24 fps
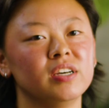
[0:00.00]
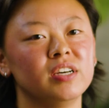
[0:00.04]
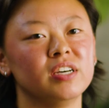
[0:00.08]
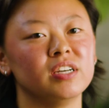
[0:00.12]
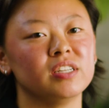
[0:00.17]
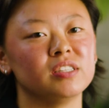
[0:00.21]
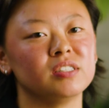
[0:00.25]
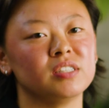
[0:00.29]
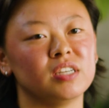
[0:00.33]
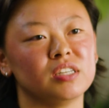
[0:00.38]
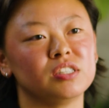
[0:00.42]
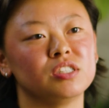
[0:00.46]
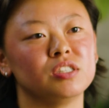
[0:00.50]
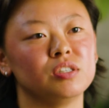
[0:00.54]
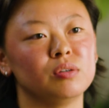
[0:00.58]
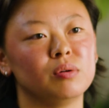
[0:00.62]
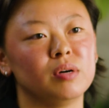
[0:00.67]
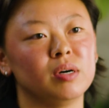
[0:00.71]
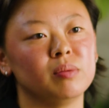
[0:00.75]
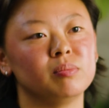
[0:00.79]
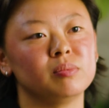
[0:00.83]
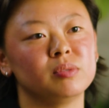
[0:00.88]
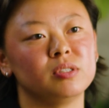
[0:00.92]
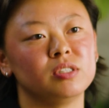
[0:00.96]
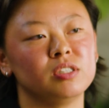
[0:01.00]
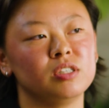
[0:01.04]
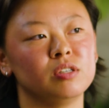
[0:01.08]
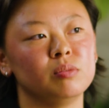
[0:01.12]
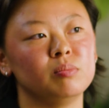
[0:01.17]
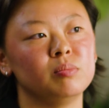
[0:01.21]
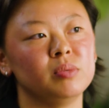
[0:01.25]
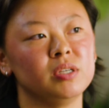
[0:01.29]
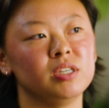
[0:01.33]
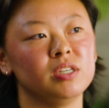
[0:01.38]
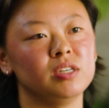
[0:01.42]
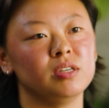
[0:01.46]
it sets you up to
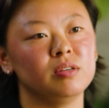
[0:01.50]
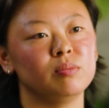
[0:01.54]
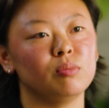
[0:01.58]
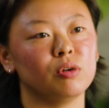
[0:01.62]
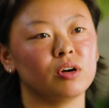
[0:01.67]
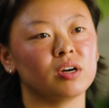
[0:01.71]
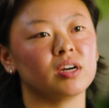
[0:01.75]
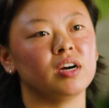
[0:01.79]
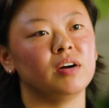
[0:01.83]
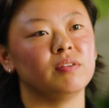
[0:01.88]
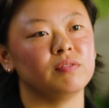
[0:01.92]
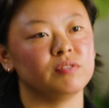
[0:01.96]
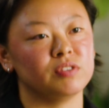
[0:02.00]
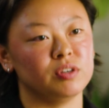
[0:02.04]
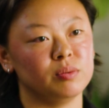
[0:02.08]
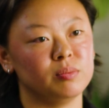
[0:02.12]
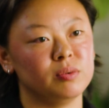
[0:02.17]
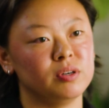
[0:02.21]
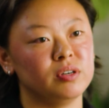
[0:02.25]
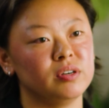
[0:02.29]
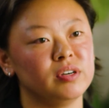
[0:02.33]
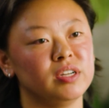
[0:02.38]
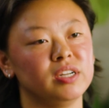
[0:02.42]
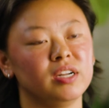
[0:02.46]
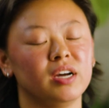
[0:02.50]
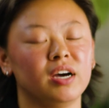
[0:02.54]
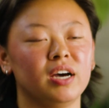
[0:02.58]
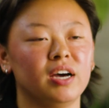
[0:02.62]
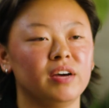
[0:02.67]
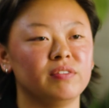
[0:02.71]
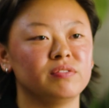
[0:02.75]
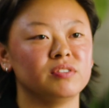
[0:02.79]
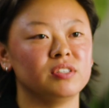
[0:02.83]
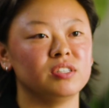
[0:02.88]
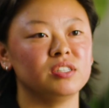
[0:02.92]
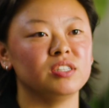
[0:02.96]
be more comfortable and not
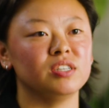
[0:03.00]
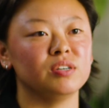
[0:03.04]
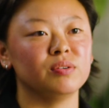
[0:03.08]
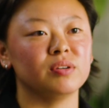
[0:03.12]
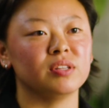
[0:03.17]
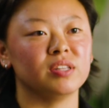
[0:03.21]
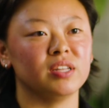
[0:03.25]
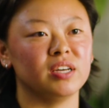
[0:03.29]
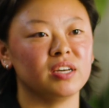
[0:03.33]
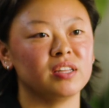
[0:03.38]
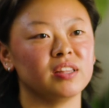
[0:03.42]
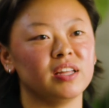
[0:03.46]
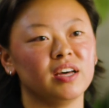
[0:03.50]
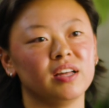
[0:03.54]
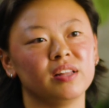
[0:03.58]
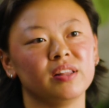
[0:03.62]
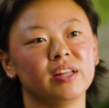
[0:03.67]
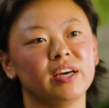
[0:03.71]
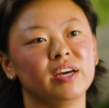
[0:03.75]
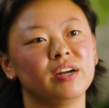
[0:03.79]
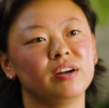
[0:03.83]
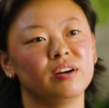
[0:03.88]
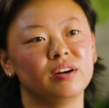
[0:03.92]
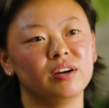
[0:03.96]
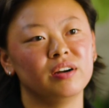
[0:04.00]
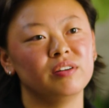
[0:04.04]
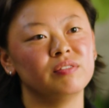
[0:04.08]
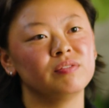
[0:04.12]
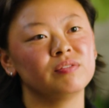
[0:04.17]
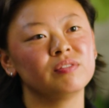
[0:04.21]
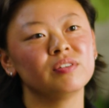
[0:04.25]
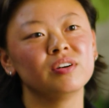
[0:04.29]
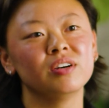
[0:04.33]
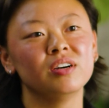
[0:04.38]
have to deal with like that layer of,